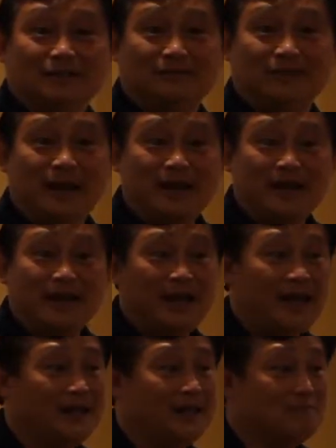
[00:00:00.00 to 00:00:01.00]
Right?
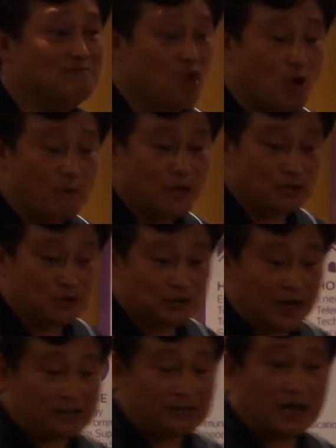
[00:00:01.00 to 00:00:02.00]
And the moment you
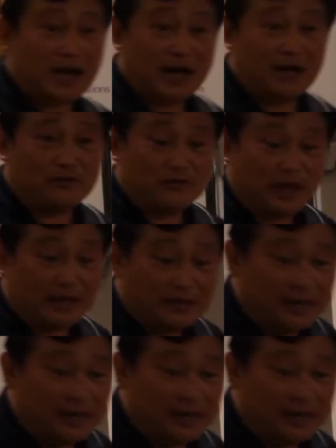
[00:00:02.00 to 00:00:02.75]
touch the hand of that